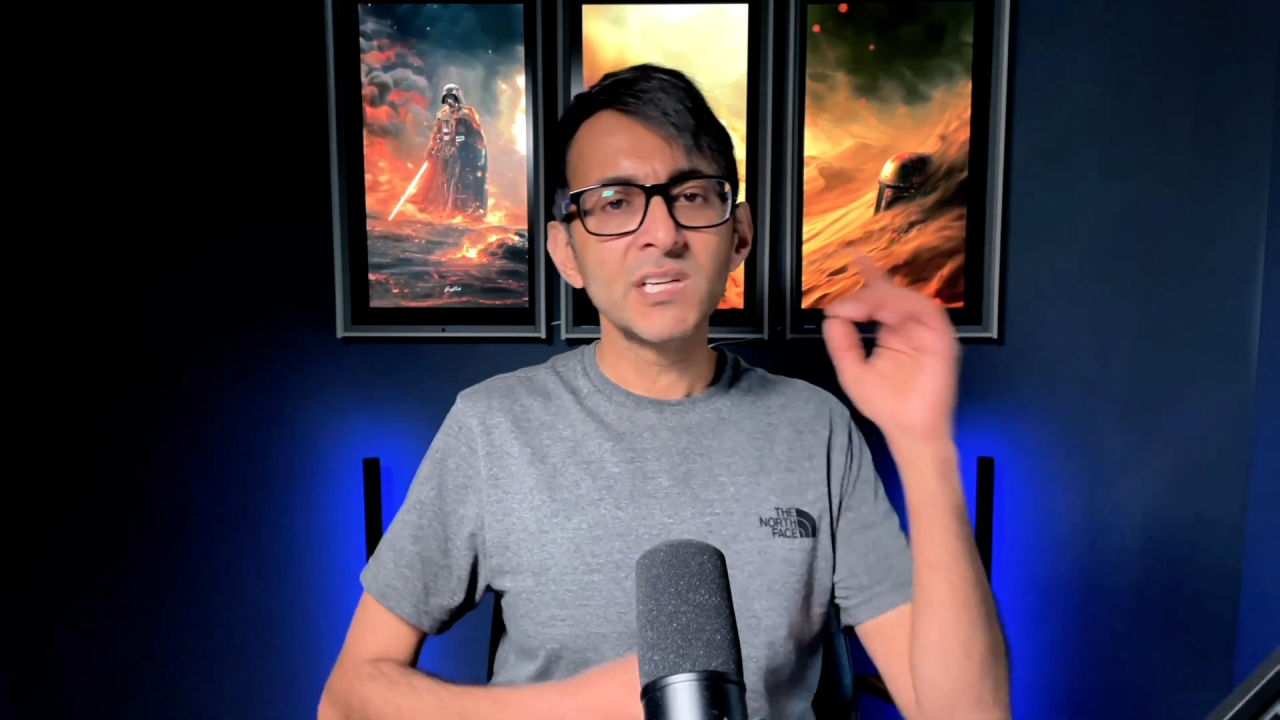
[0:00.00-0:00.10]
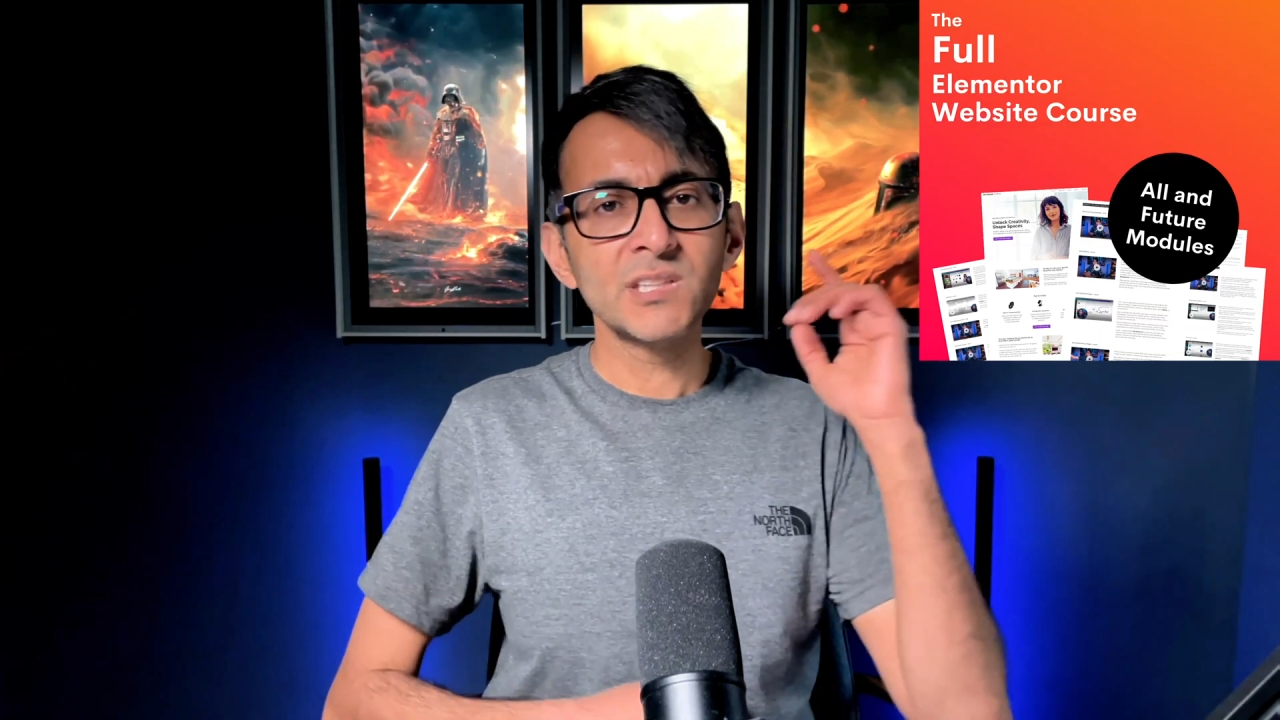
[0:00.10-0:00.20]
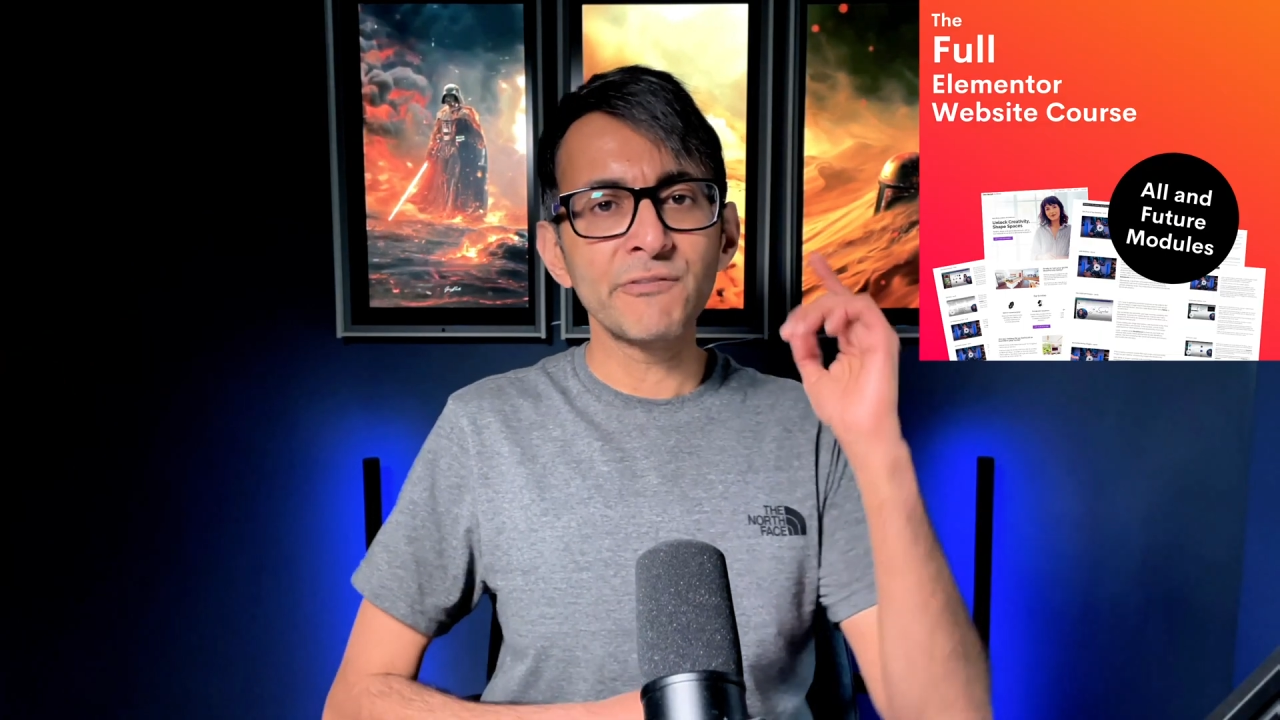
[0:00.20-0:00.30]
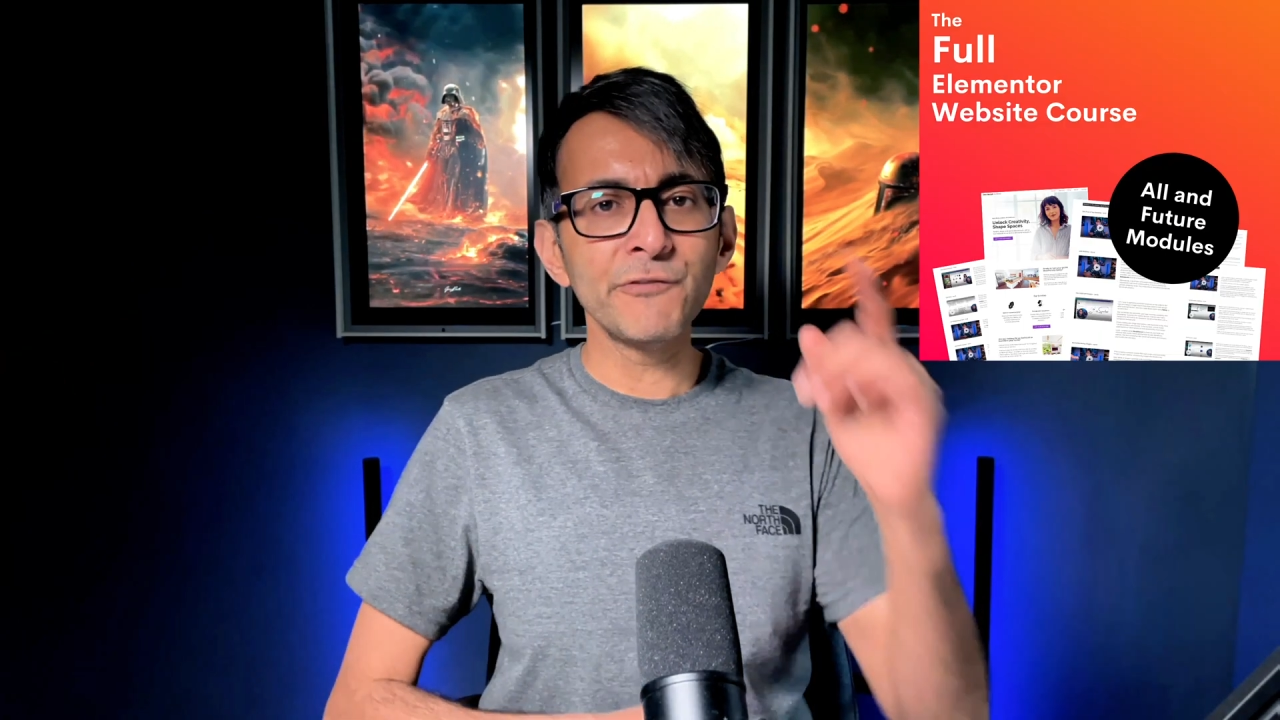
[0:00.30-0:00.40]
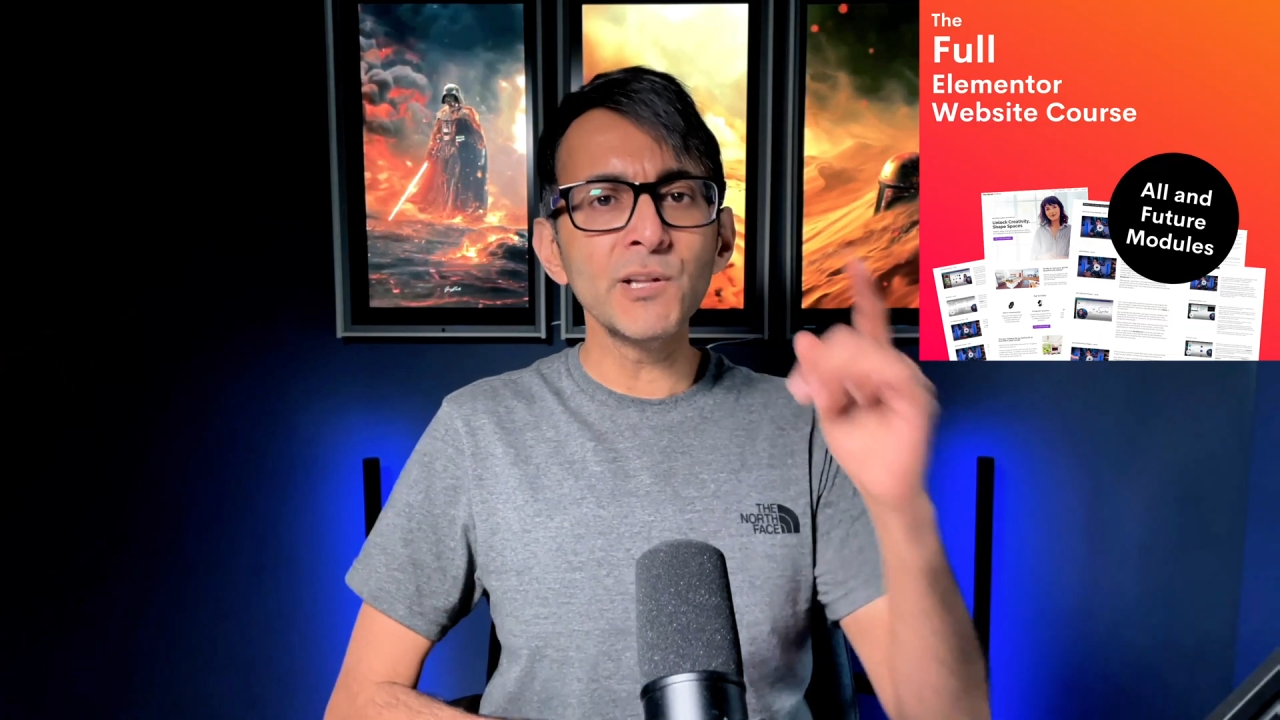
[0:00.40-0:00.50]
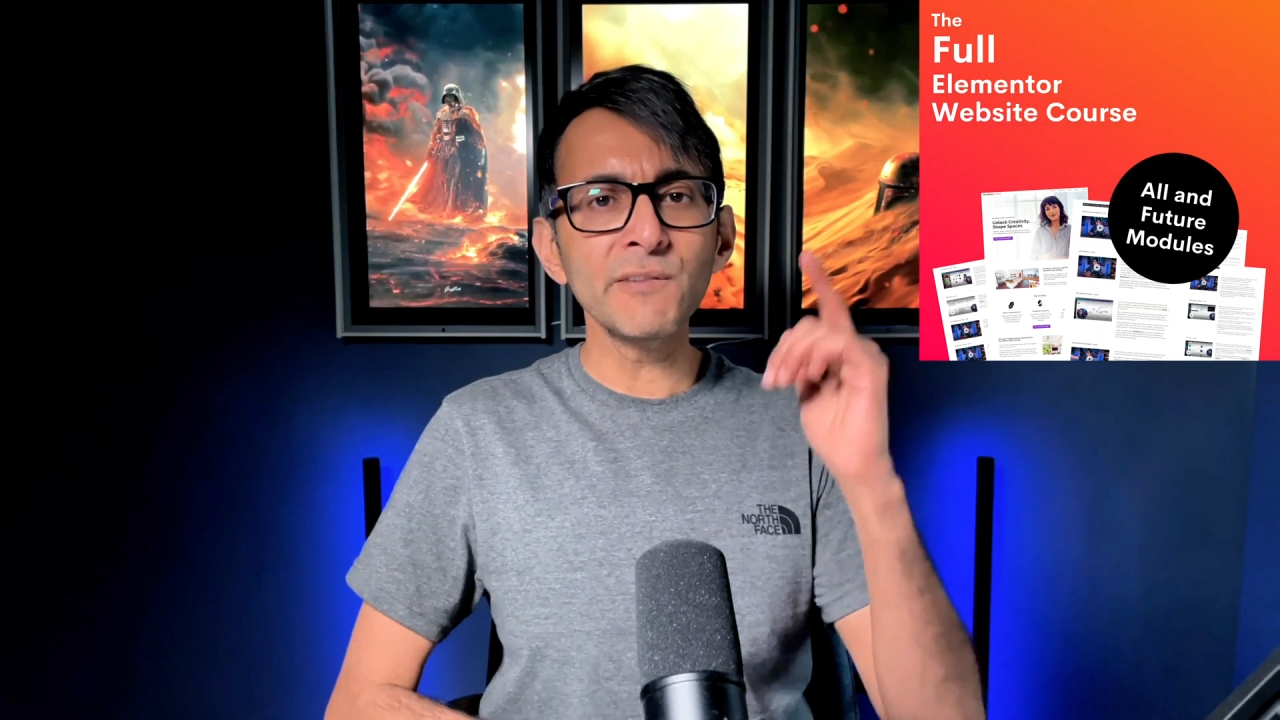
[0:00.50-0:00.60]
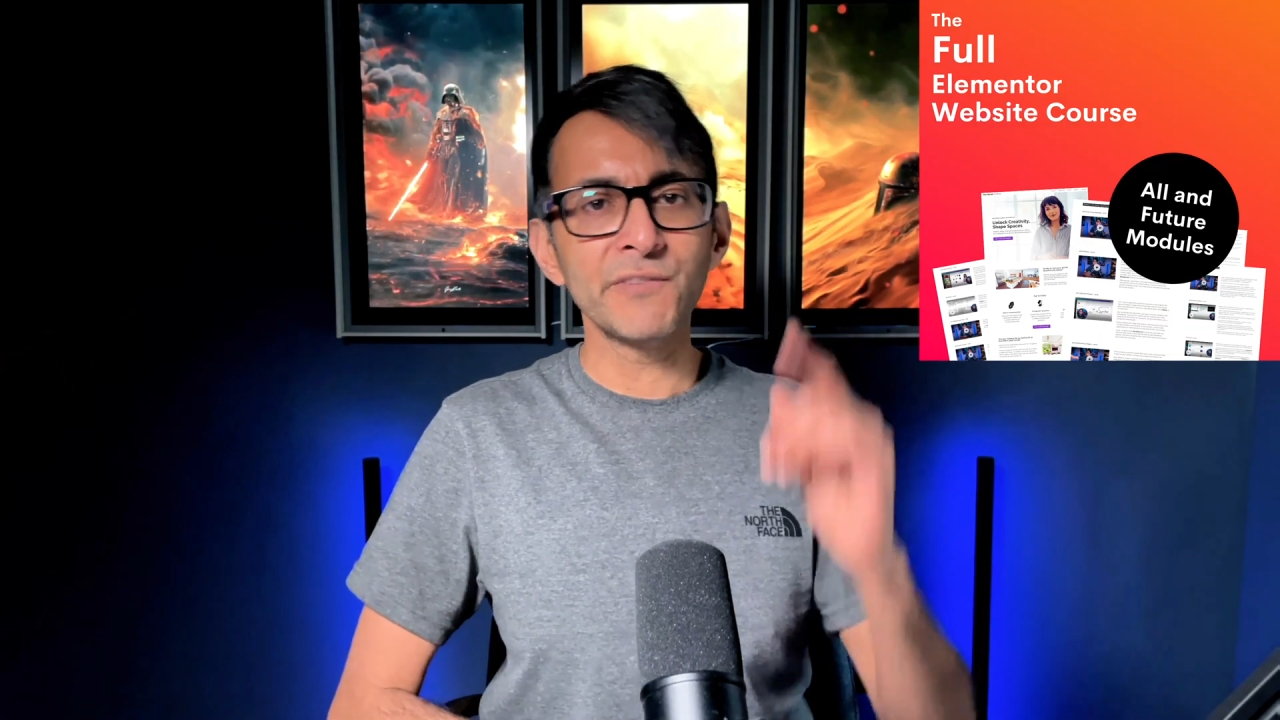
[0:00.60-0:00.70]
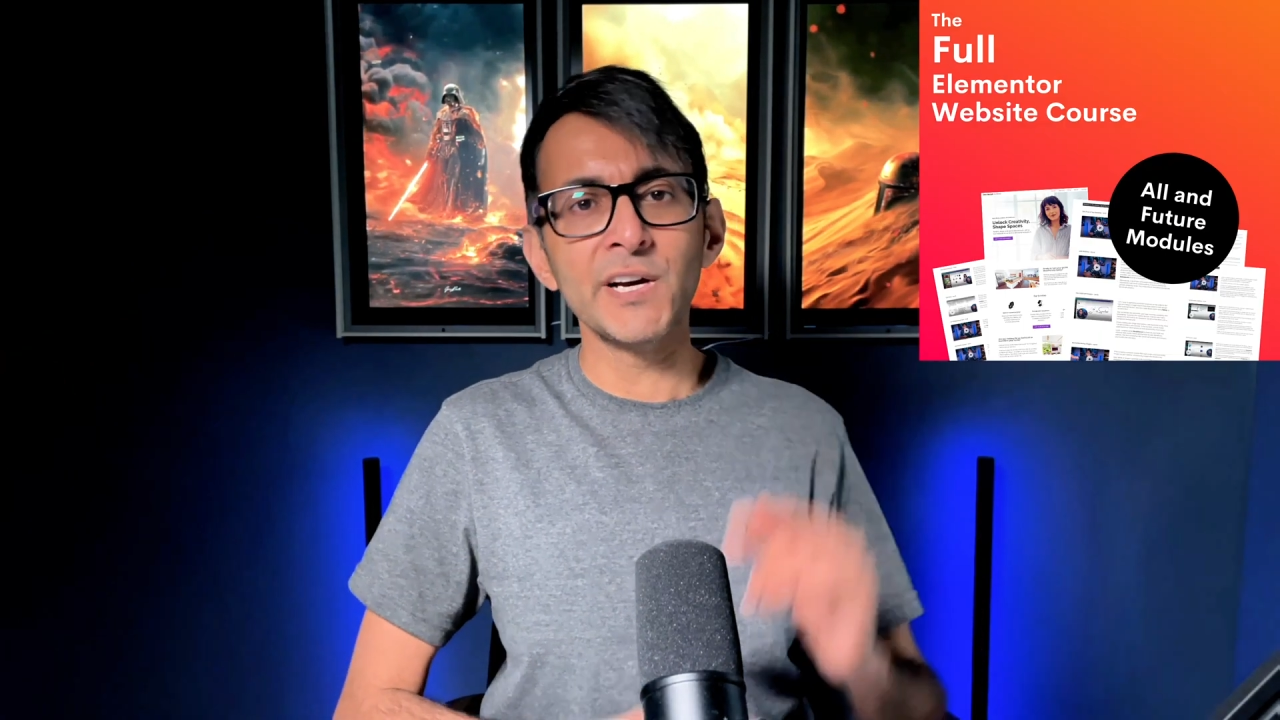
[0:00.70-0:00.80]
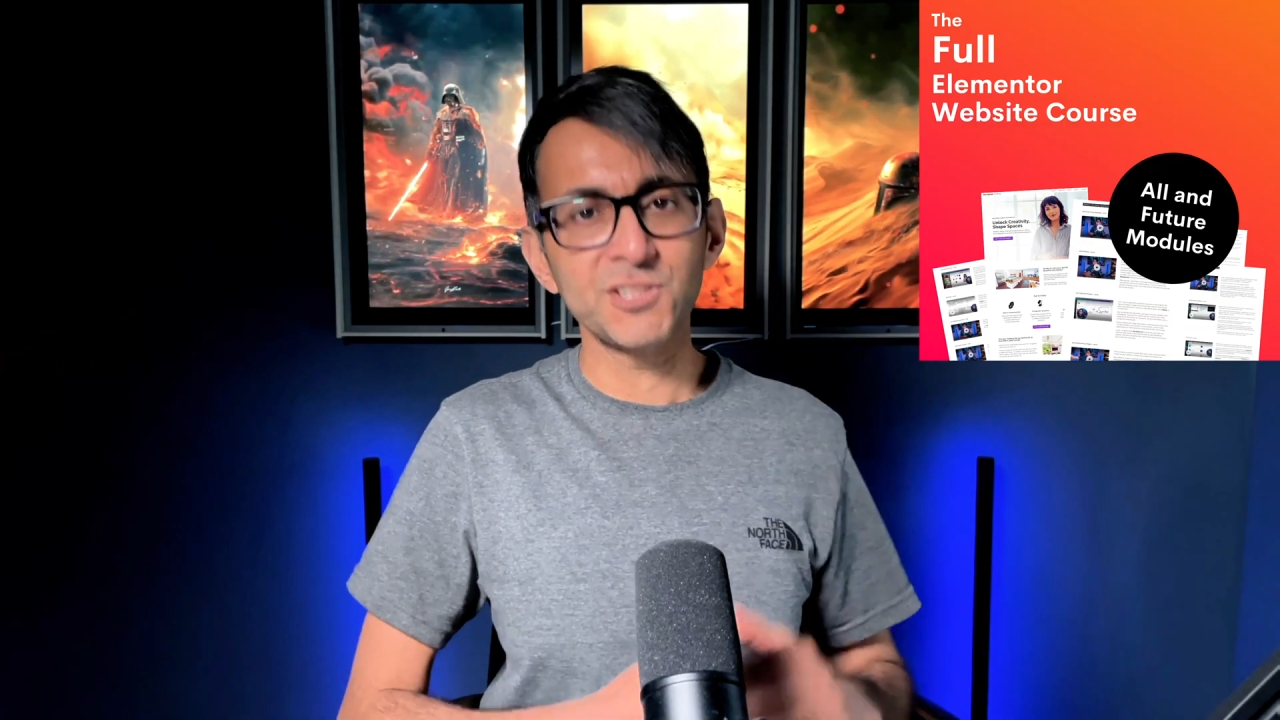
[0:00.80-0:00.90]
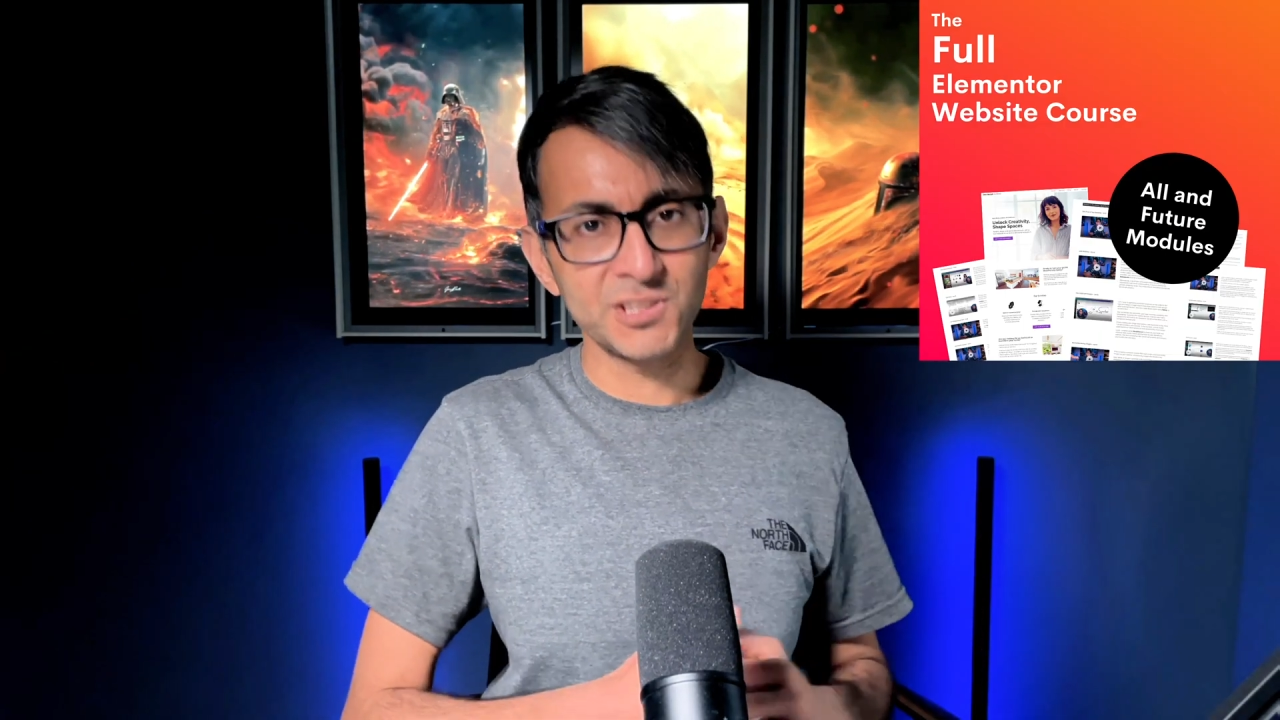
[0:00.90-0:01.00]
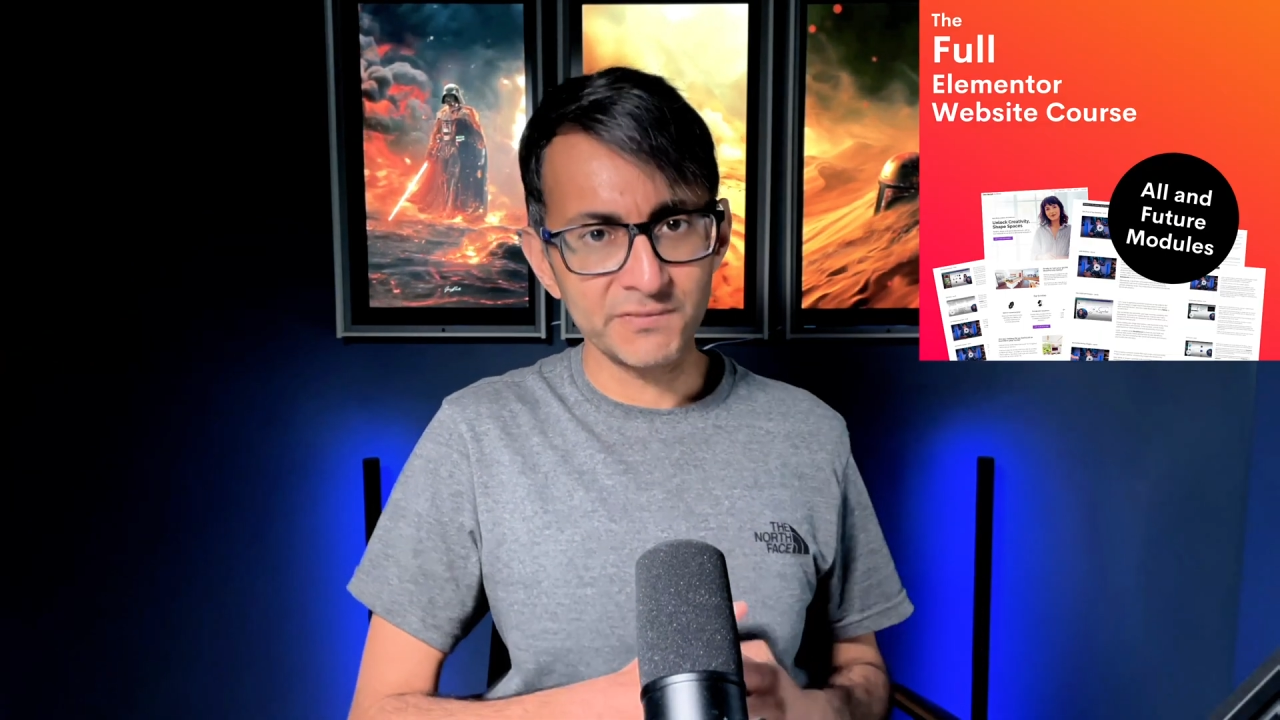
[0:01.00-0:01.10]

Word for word: The full version